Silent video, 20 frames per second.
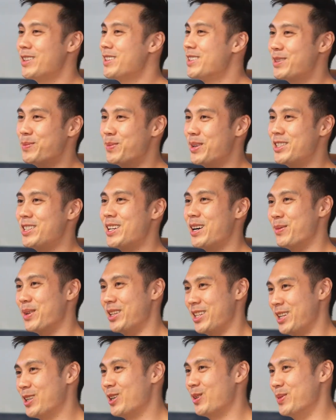just imagine I'm
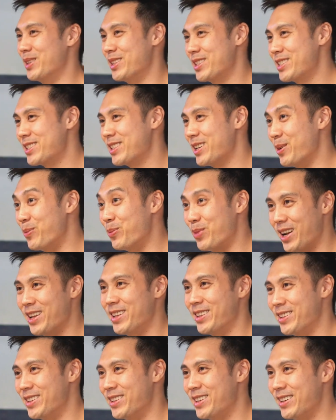an e-commerce
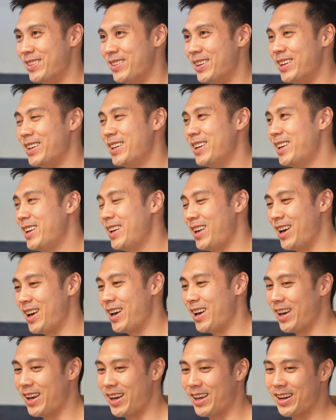brand today, right?
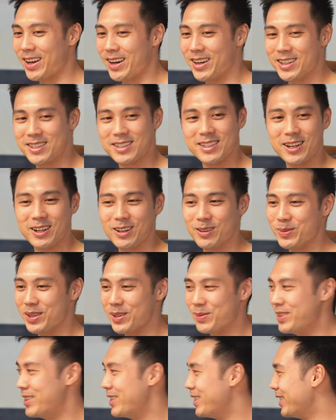and I sell
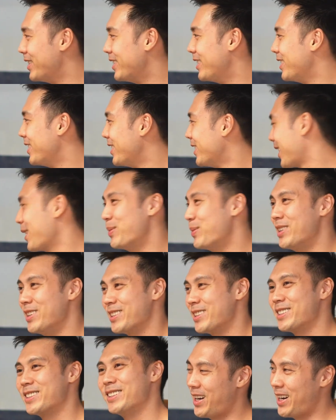maybe
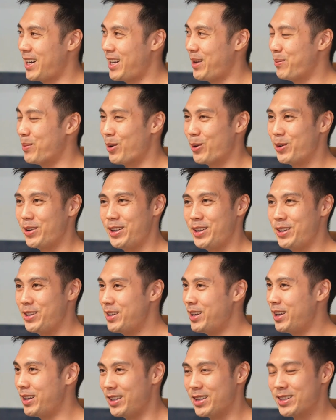cameras. I am already
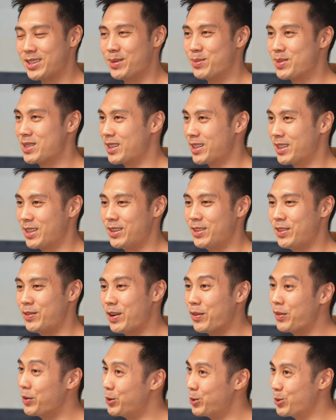hitting some certain
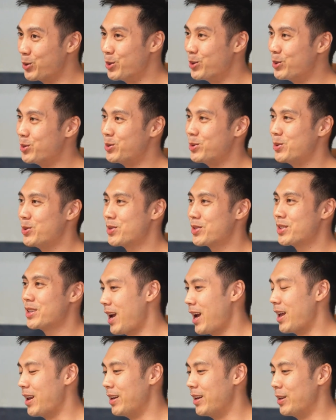revenue goals,
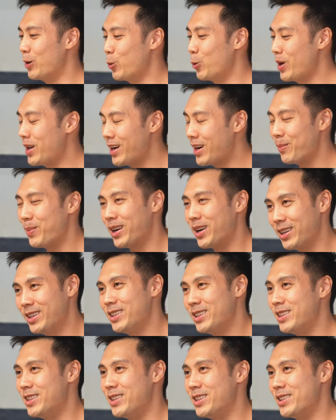and the way I
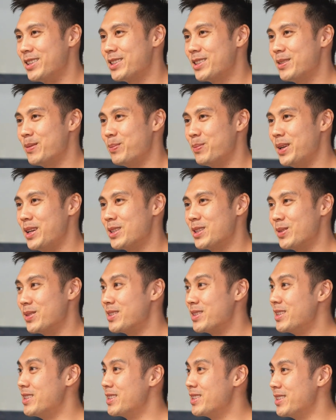market is based on
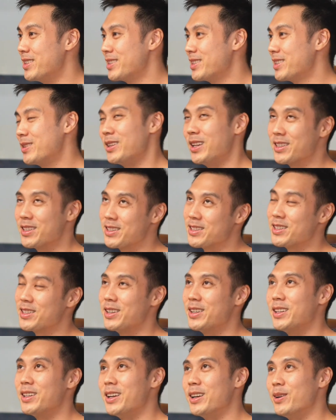seasons. So let's just
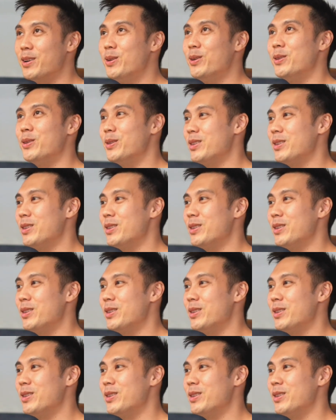say like, oh,